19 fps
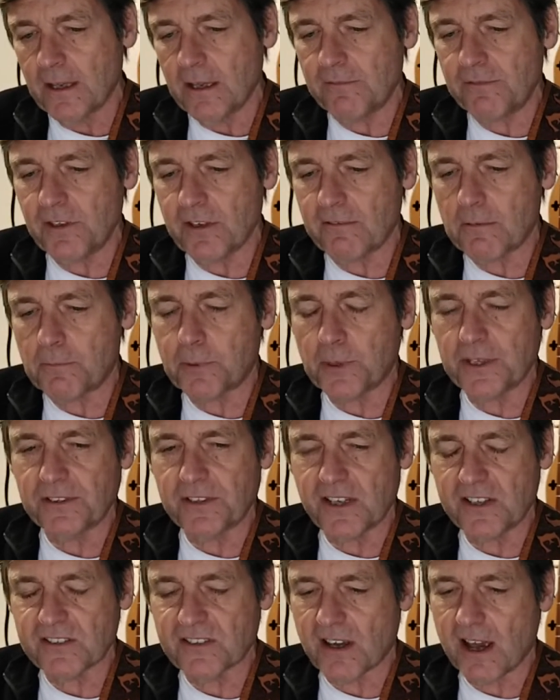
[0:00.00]
if you ever print
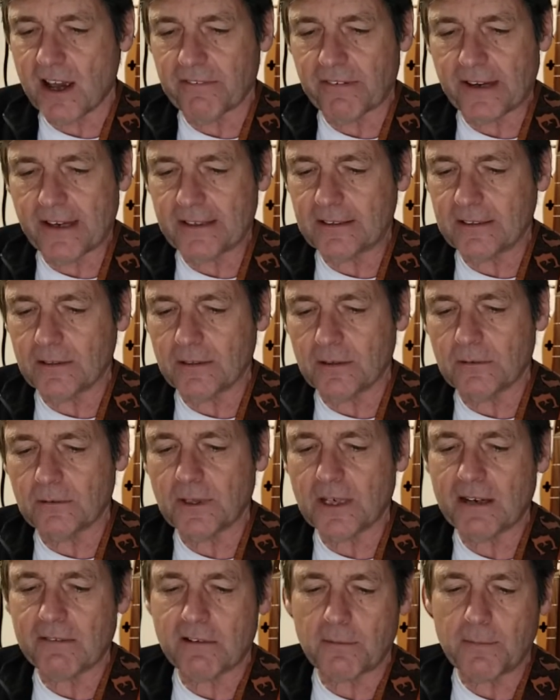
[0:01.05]
these off, I don't know,
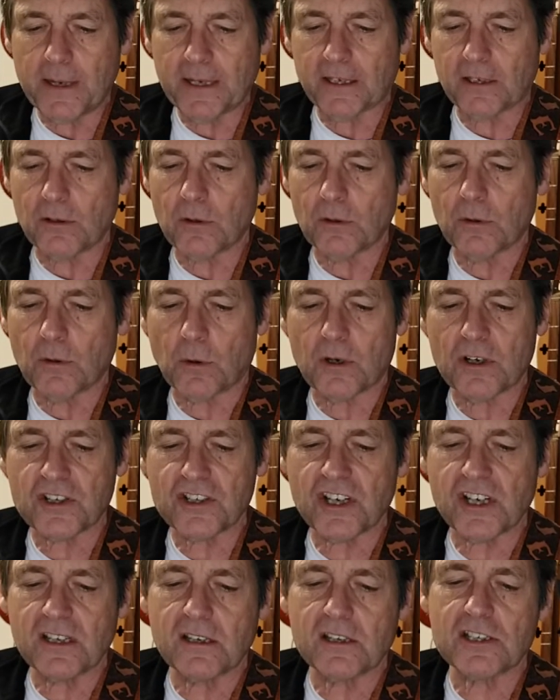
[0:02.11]
whatever, make your own chord
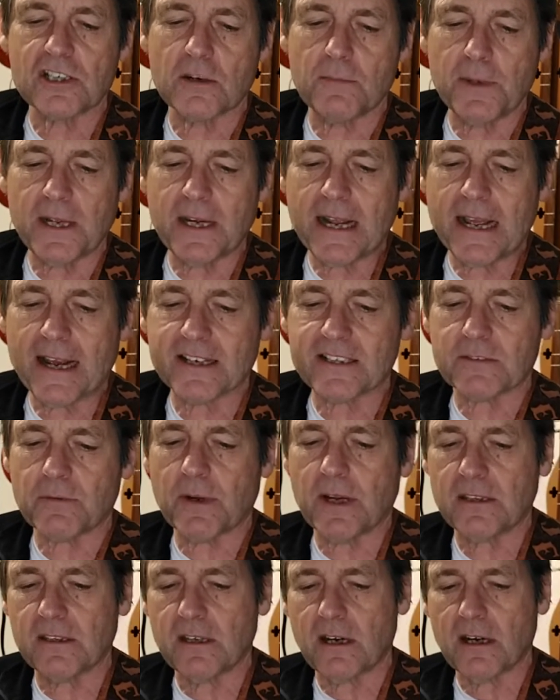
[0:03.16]
sheet. There should be an X
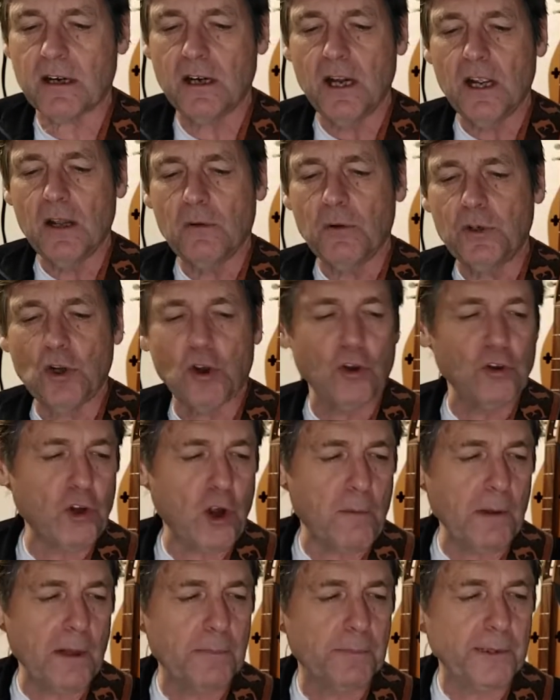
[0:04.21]
right there. We don't
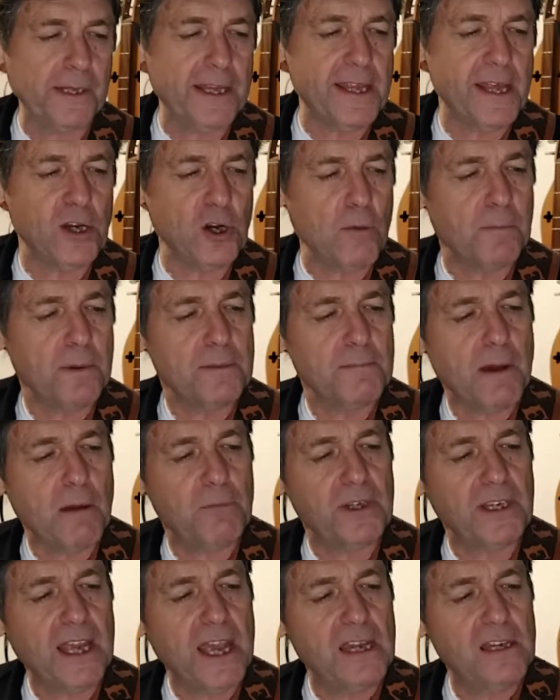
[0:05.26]
normally play that open, but
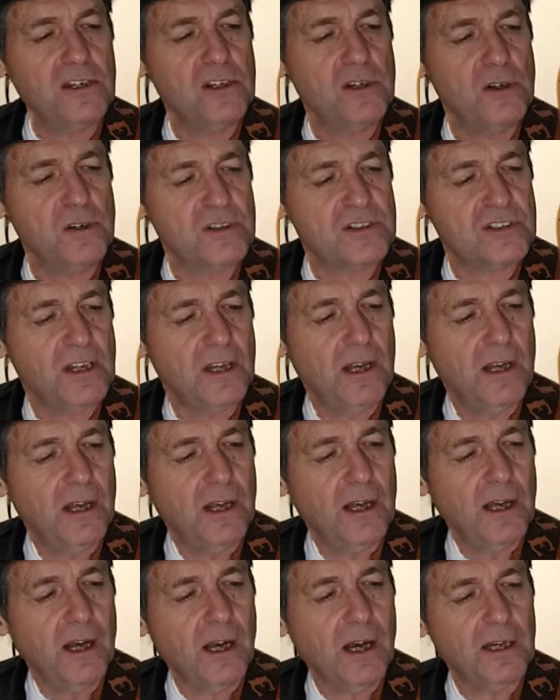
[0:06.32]
we can use
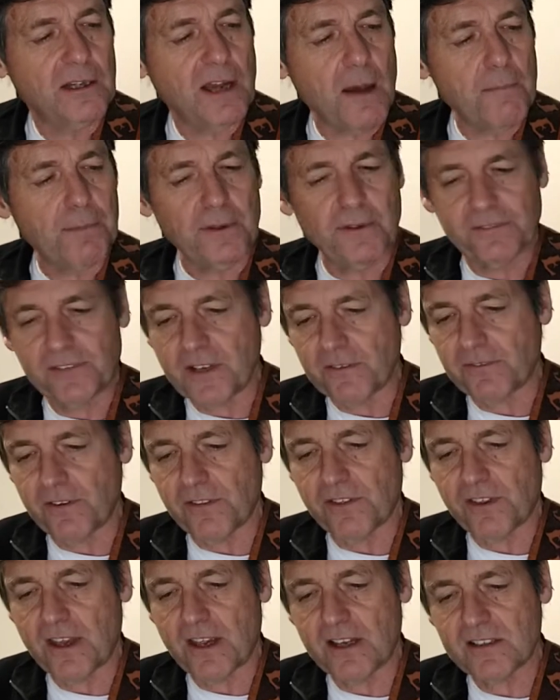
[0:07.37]
a couple of
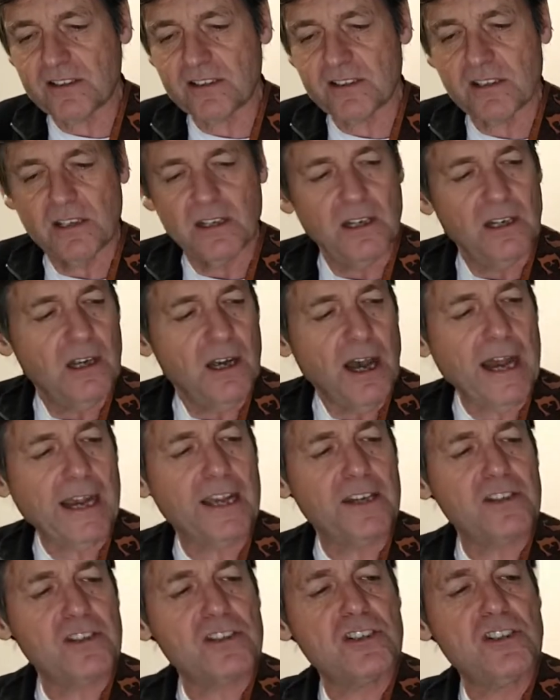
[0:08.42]
different things. I
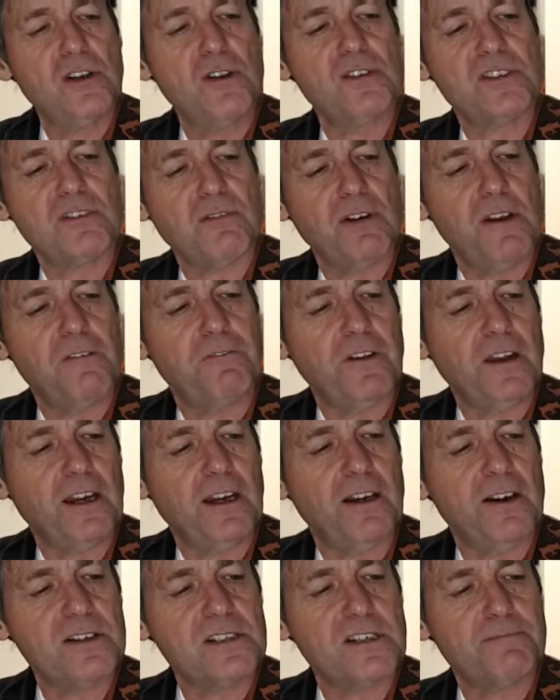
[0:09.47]
can just use 3
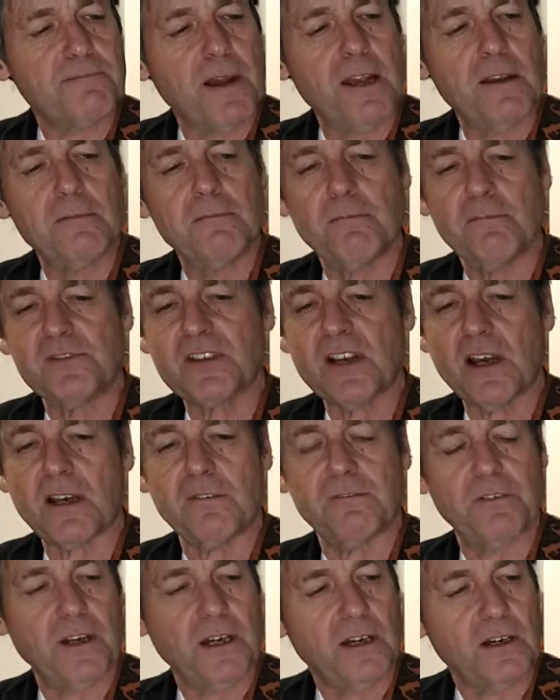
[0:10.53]
fingers if my
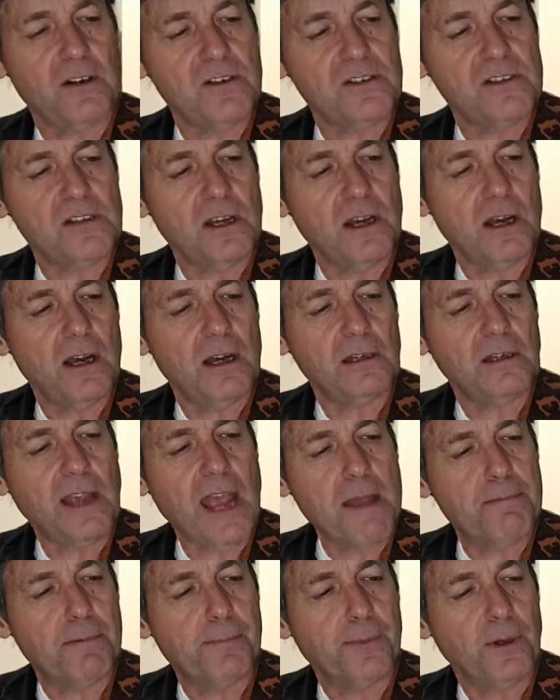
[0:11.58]
second finger is
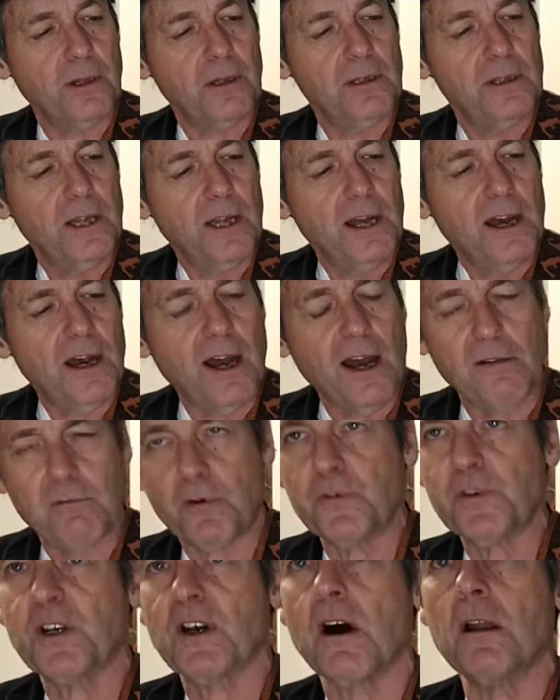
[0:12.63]
capable of
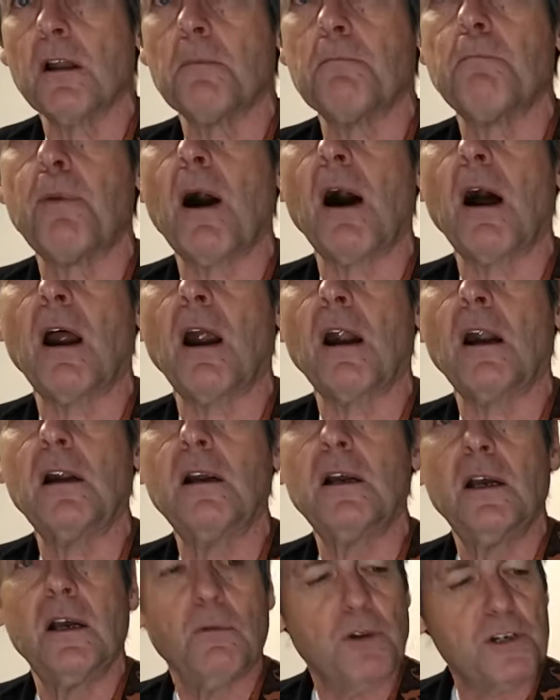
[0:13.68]
what we call a
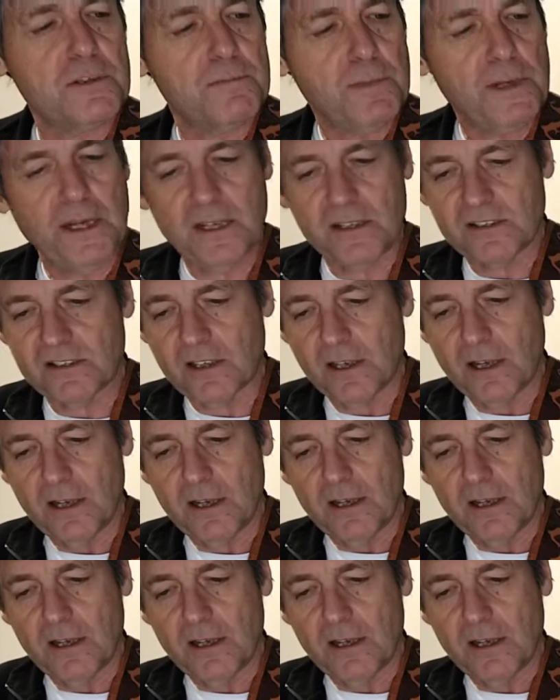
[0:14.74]
bar, which means